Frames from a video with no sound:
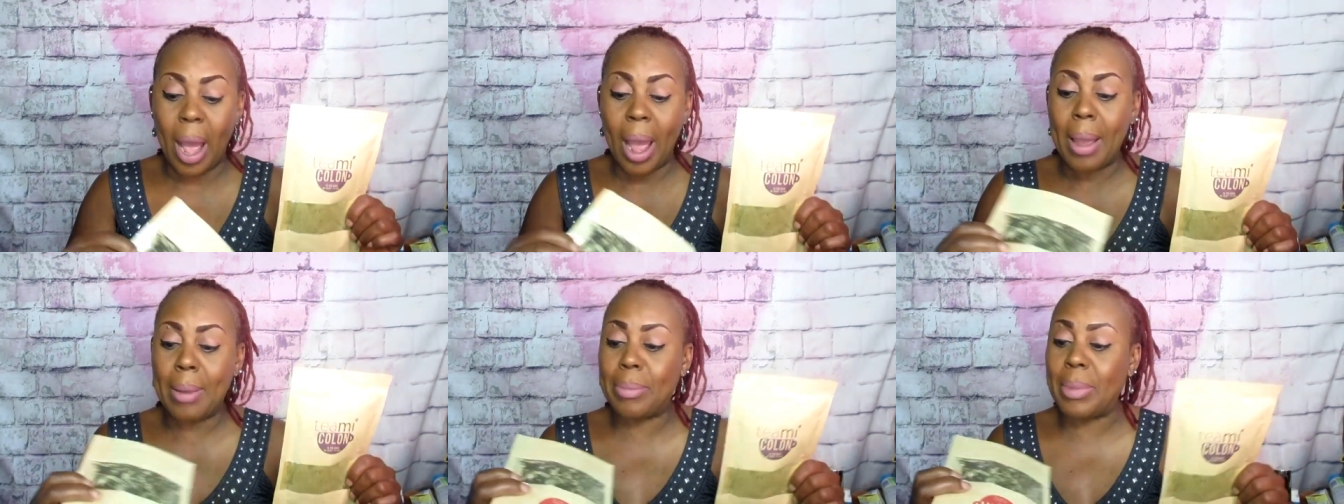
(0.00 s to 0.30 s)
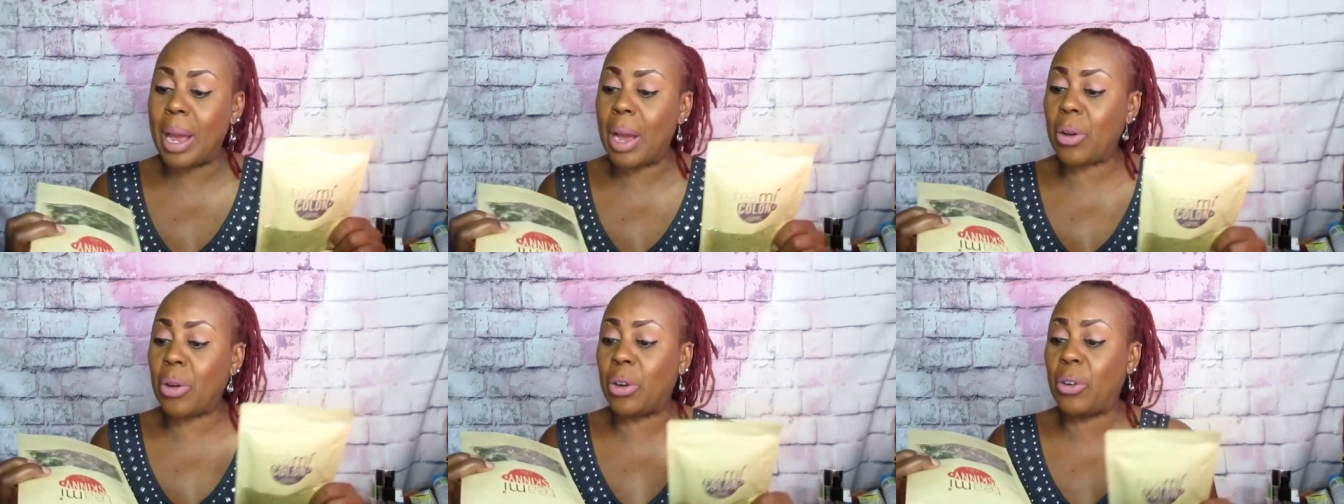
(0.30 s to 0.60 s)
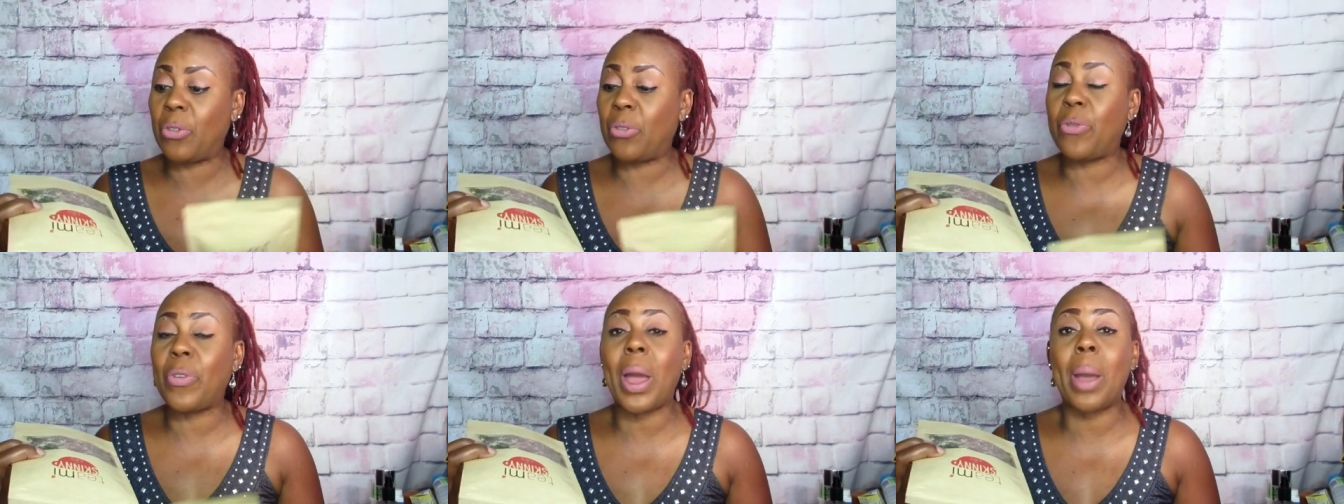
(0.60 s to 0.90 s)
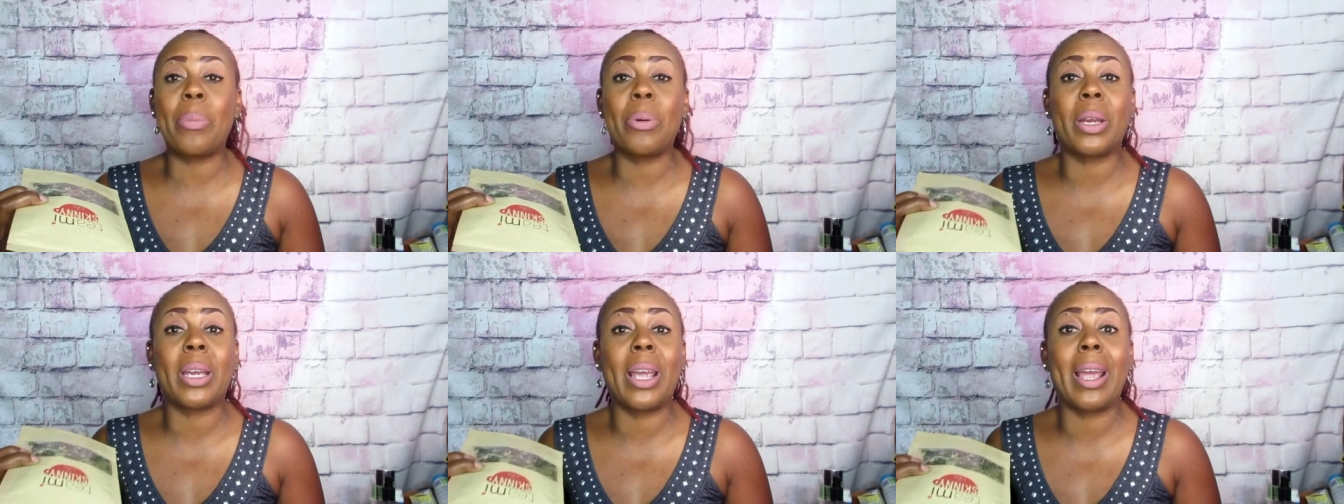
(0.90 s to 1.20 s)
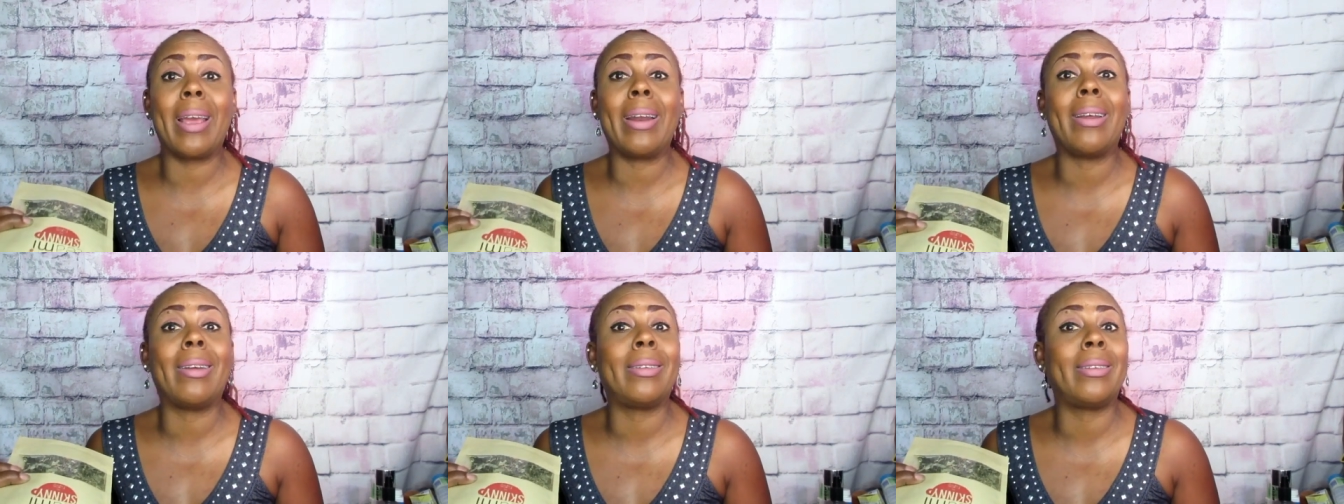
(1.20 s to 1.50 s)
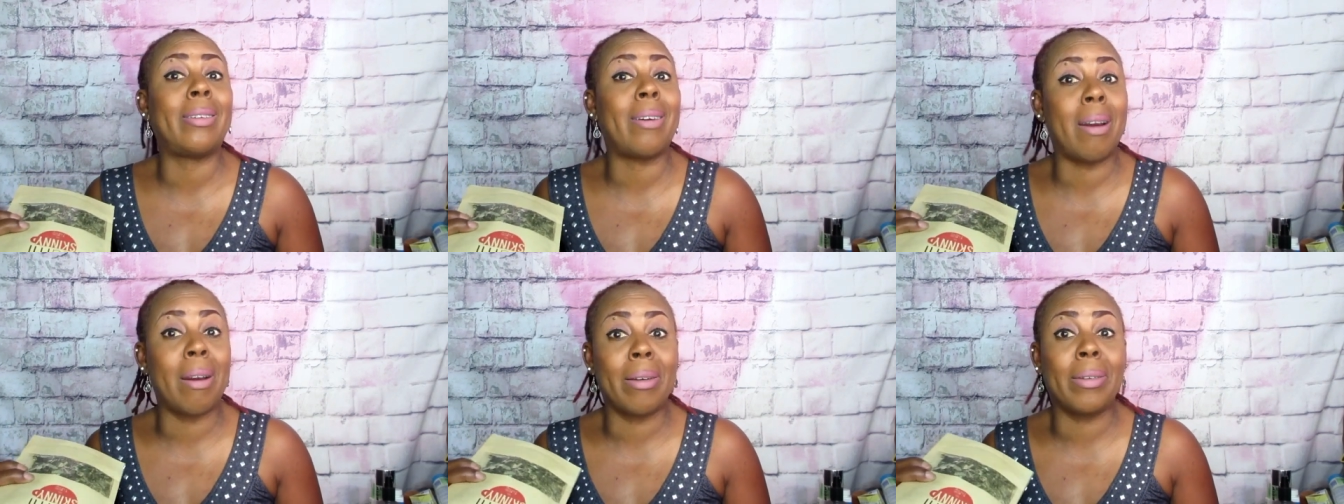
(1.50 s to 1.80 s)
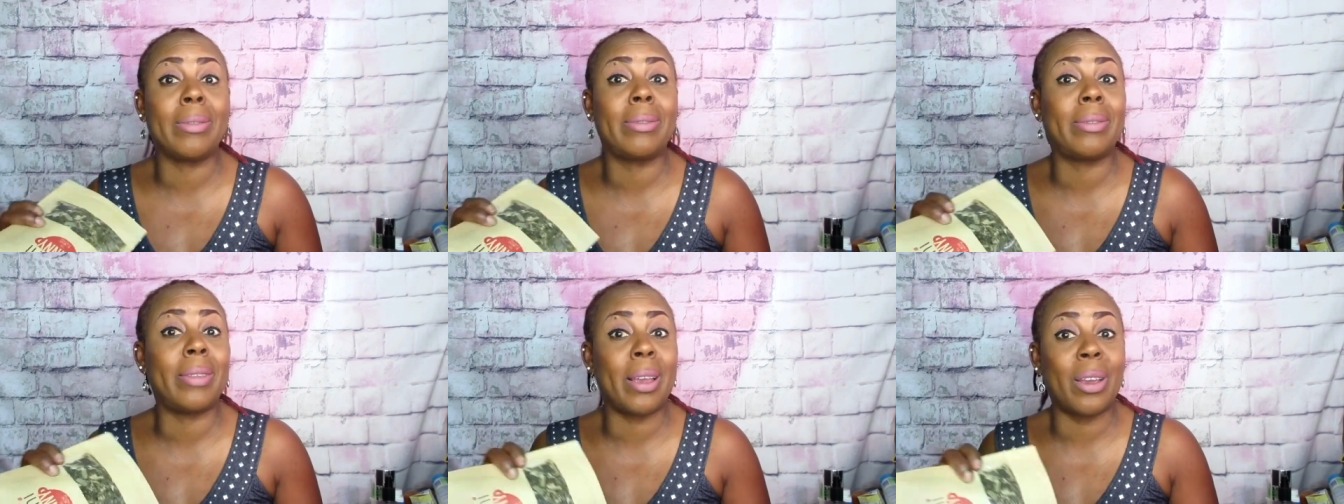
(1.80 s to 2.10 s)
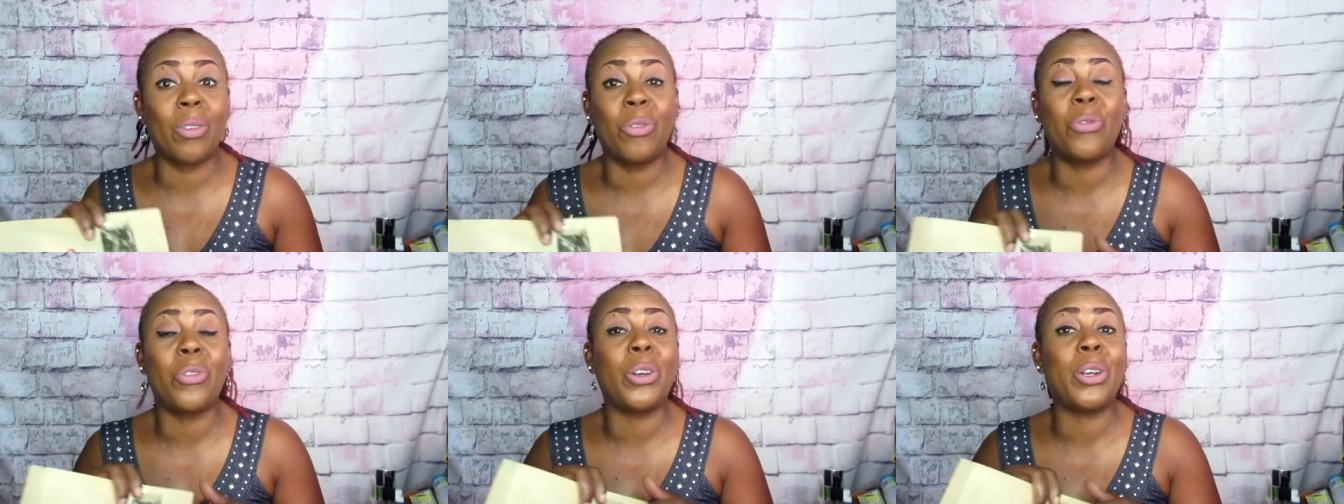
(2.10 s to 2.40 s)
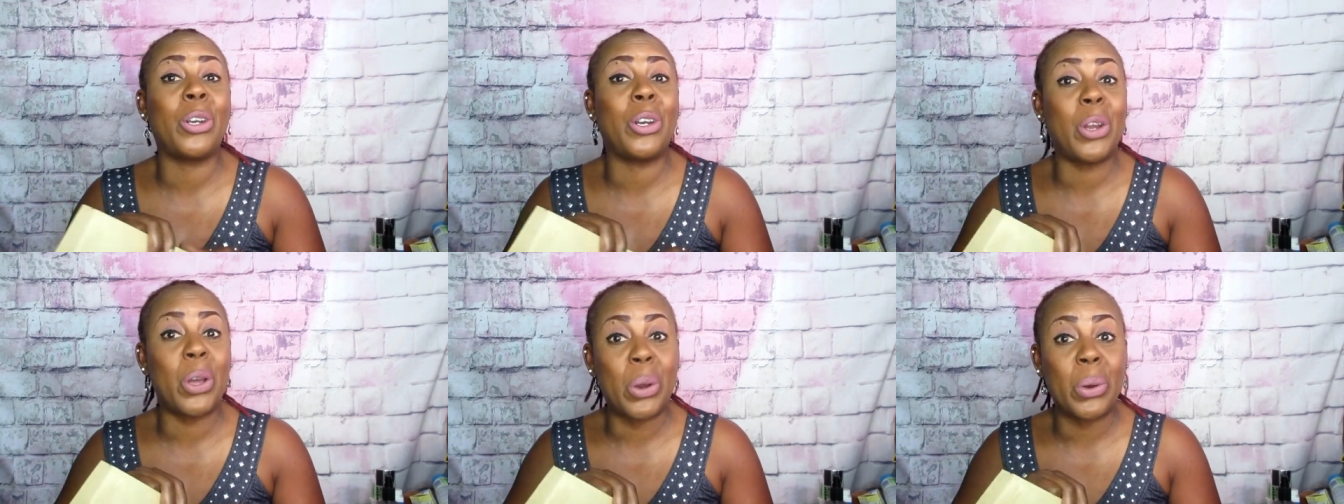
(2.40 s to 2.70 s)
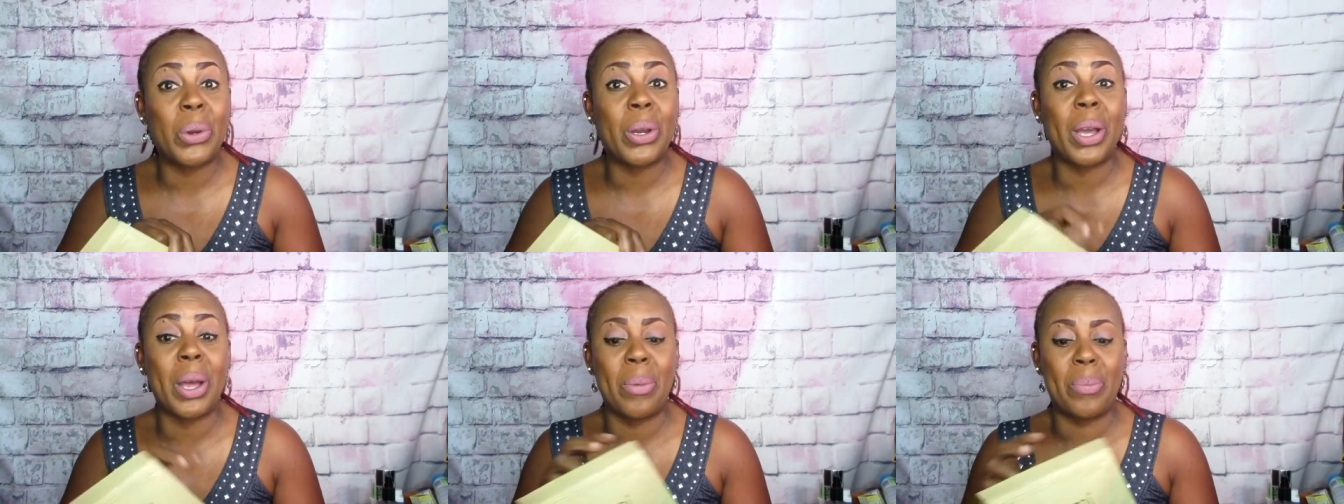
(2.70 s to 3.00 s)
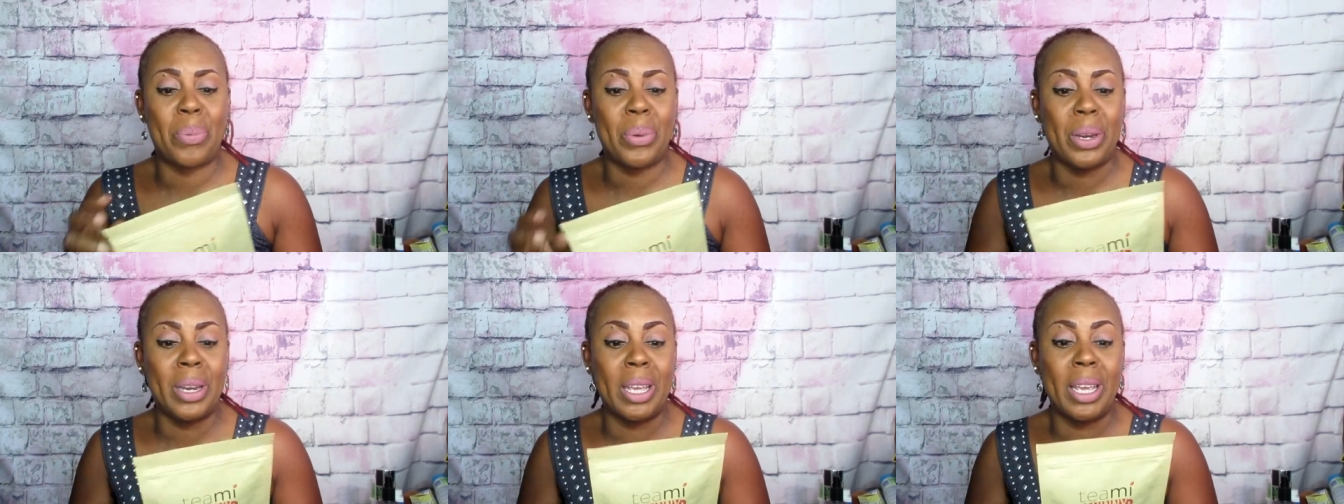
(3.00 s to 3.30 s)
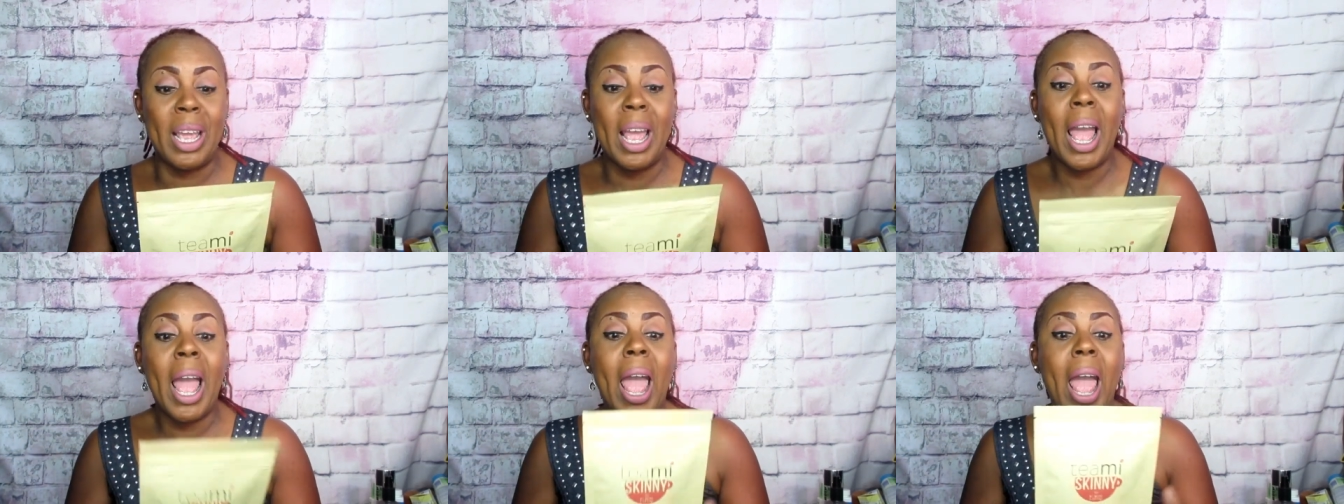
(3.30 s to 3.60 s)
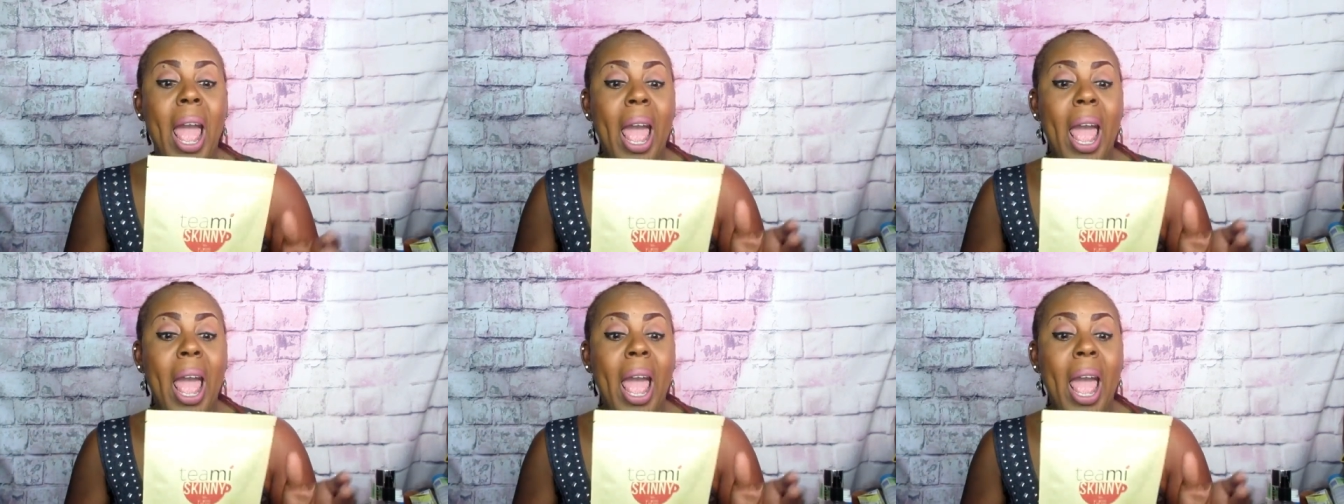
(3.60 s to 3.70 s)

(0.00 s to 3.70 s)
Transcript: I am not going to fabricate a darn thing for no company,